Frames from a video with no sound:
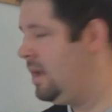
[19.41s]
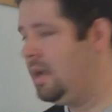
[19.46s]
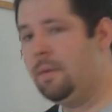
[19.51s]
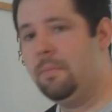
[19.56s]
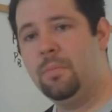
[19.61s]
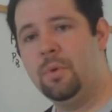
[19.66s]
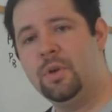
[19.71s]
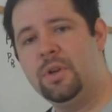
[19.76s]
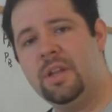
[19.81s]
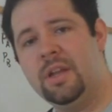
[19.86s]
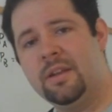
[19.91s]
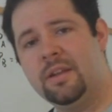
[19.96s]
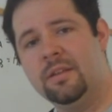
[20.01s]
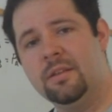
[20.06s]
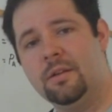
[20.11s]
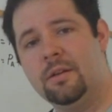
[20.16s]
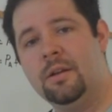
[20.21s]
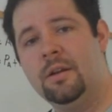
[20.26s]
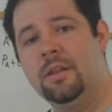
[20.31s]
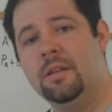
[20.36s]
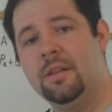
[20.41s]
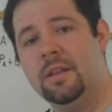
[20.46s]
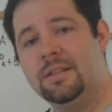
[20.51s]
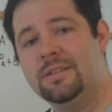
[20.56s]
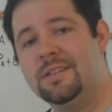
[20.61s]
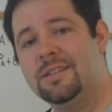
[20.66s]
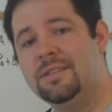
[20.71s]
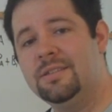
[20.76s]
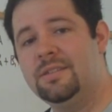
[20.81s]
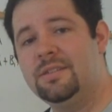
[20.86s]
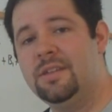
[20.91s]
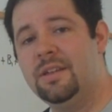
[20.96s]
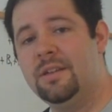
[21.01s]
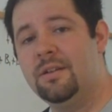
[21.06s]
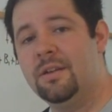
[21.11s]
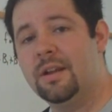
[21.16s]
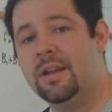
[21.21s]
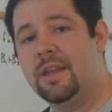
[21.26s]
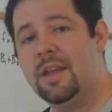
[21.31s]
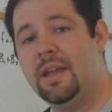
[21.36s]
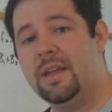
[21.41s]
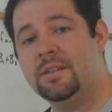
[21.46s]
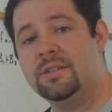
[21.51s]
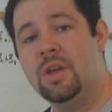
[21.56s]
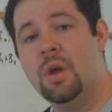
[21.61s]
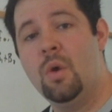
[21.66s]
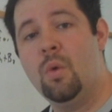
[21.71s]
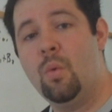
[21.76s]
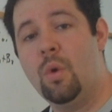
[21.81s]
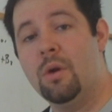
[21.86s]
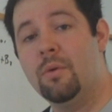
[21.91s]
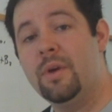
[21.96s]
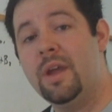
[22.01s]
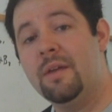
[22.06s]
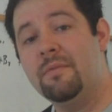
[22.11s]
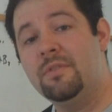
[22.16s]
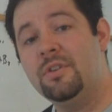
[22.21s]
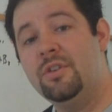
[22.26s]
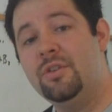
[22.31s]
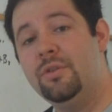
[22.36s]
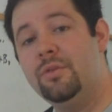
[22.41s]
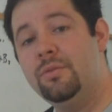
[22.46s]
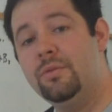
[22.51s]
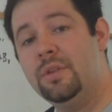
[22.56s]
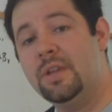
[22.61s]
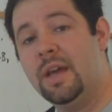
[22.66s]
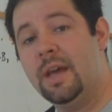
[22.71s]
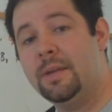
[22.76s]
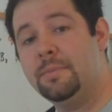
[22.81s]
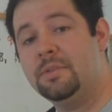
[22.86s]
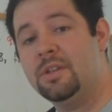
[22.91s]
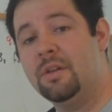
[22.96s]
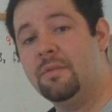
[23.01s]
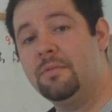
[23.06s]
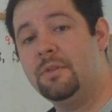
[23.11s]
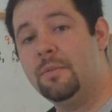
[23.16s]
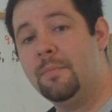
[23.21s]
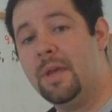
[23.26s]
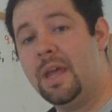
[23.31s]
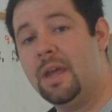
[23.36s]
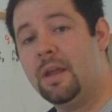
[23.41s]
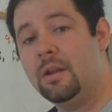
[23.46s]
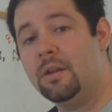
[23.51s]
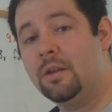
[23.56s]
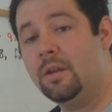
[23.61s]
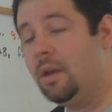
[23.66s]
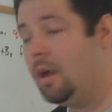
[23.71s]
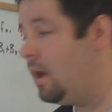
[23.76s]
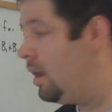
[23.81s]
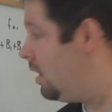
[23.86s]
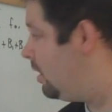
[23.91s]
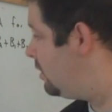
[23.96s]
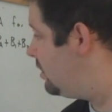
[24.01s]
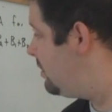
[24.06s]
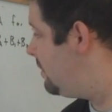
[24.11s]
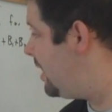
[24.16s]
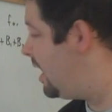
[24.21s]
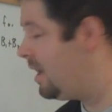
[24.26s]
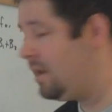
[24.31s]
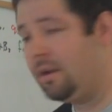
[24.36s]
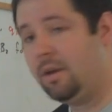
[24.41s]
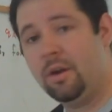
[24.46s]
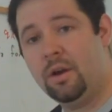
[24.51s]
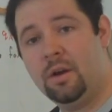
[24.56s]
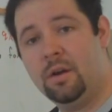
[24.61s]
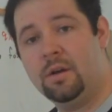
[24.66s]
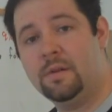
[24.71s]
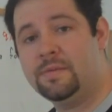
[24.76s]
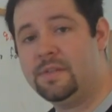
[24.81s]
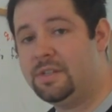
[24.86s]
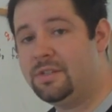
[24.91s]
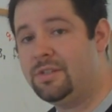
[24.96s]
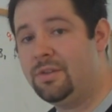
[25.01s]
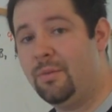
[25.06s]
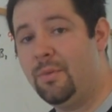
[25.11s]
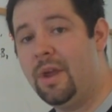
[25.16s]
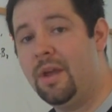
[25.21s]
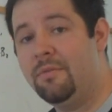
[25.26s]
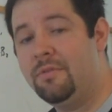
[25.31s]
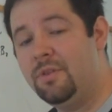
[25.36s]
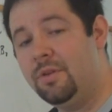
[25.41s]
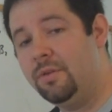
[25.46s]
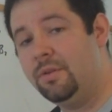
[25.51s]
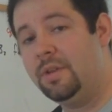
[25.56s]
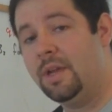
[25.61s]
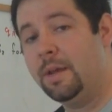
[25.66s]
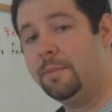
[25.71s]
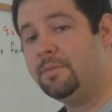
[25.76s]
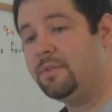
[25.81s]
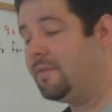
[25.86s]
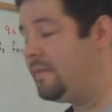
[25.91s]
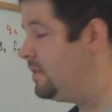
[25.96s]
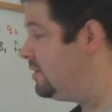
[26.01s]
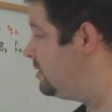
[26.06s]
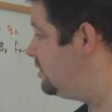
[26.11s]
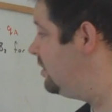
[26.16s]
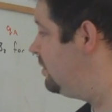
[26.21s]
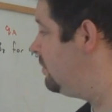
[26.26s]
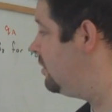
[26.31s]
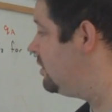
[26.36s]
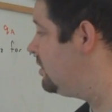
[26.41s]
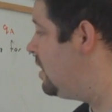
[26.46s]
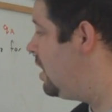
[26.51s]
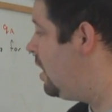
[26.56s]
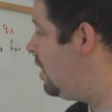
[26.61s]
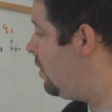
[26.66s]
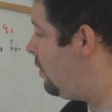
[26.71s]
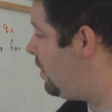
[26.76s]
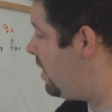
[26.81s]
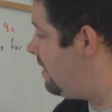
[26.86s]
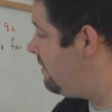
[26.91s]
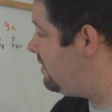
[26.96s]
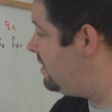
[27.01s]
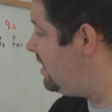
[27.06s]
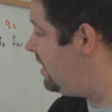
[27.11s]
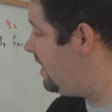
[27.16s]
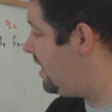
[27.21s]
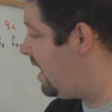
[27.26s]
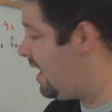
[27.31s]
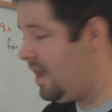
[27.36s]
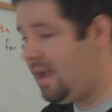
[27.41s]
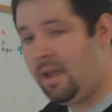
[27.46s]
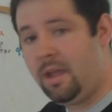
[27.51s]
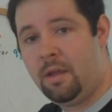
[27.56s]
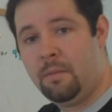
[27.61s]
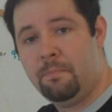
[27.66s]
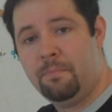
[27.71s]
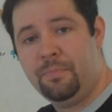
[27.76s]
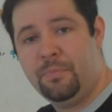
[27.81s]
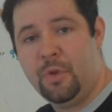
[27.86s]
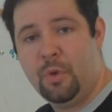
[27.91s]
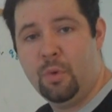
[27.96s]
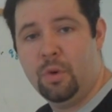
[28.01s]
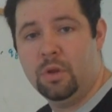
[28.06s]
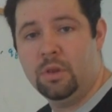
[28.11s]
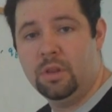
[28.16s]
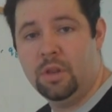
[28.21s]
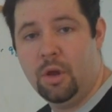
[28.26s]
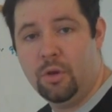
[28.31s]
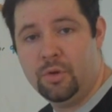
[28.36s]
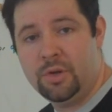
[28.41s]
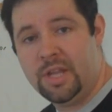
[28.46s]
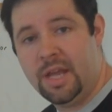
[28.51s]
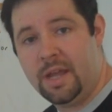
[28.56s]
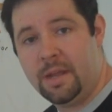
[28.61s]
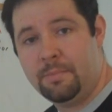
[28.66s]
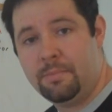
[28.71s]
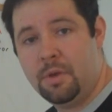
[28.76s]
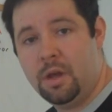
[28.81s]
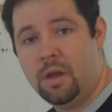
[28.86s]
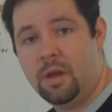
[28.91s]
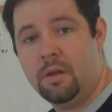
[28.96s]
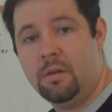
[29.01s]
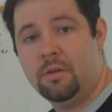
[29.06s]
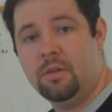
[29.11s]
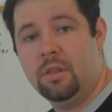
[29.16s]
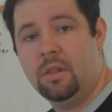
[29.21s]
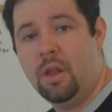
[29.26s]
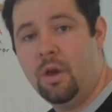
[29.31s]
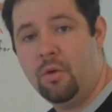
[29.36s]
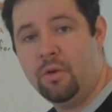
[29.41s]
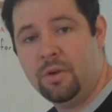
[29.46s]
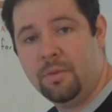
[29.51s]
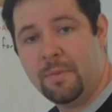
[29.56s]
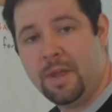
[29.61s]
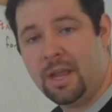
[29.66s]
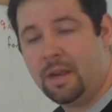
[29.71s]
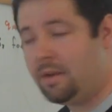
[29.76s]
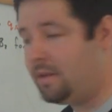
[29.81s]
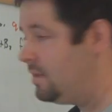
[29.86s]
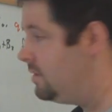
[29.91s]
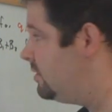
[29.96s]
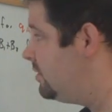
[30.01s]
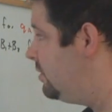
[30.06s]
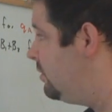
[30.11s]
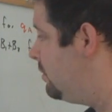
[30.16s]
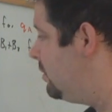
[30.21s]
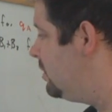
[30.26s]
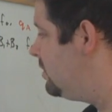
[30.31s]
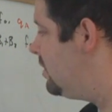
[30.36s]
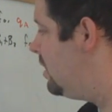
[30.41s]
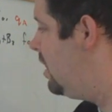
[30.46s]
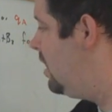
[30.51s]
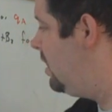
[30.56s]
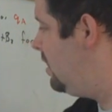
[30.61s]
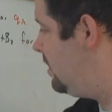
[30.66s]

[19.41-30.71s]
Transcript: In particular, let's consider a case where we have two types of demand, uh, demand curves, so we have two types of consumers. We have D A, who are low, type, uh, low demand consumers.